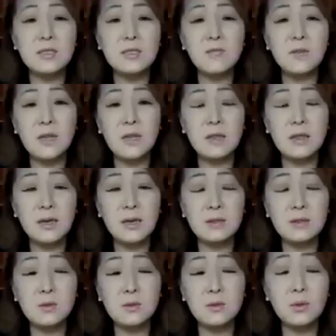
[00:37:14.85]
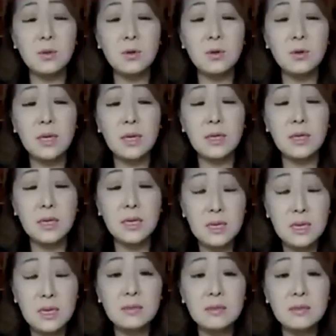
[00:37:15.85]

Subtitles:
that North Korea needs